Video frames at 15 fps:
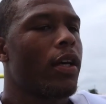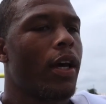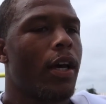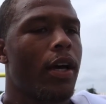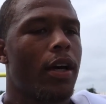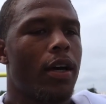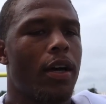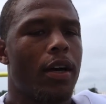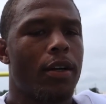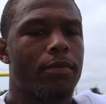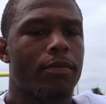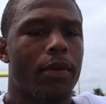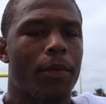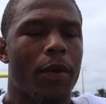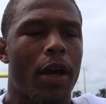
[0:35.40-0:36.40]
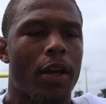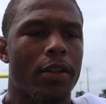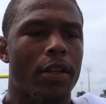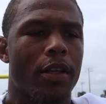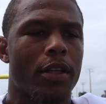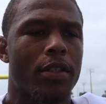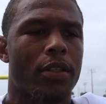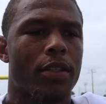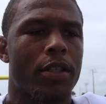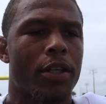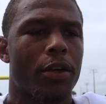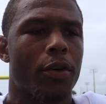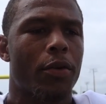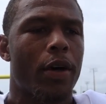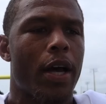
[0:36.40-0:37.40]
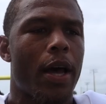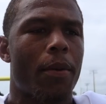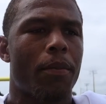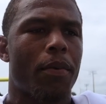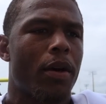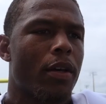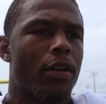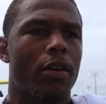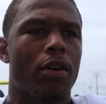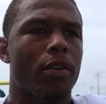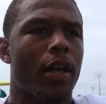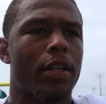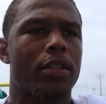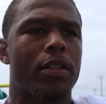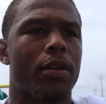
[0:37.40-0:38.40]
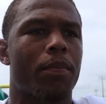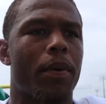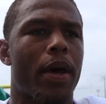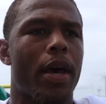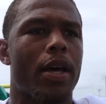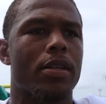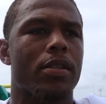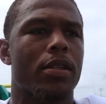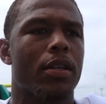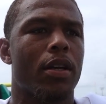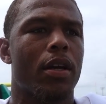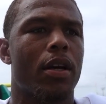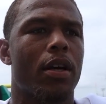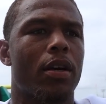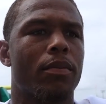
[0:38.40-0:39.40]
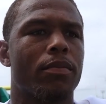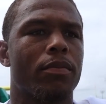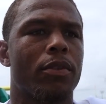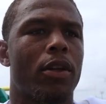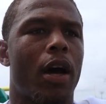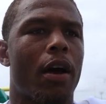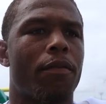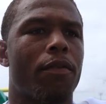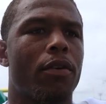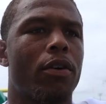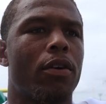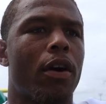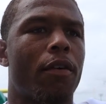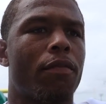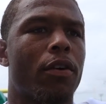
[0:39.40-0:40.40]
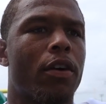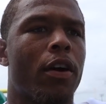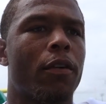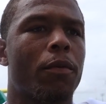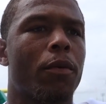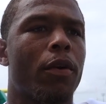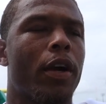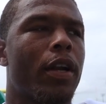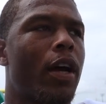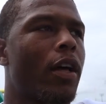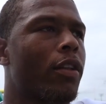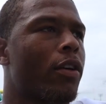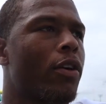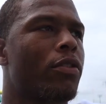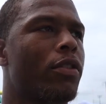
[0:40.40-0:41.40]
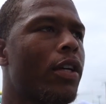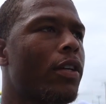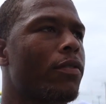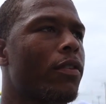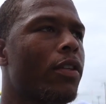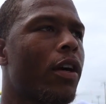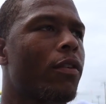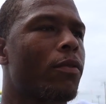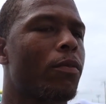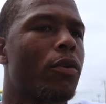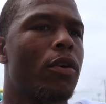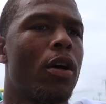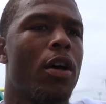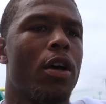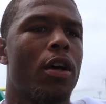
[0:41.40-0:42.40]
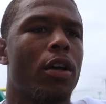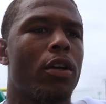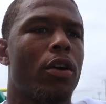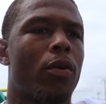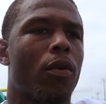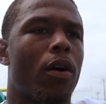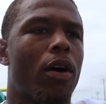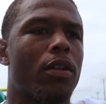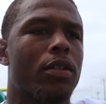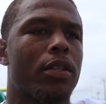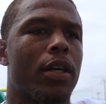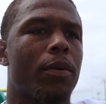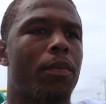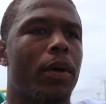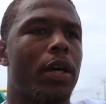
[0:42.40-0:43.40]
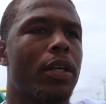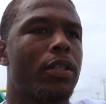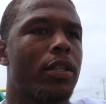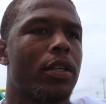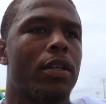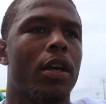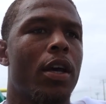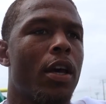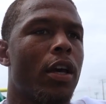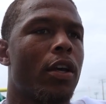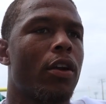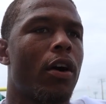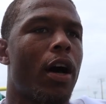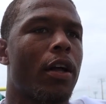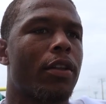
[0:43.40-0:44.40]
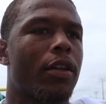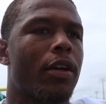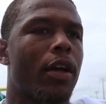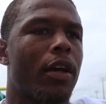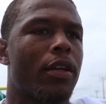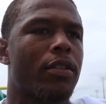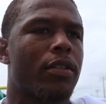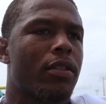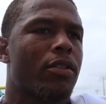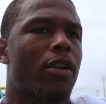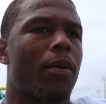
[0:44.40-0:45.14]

Yeah, um, I mean, I don't think it's a secret what happened, but you know, that's in the past, and um, you know, I feel I feel comfortable right now. The coaches staff feel comfortable. You know, we're all on the same page, and you know, out there, it's, it's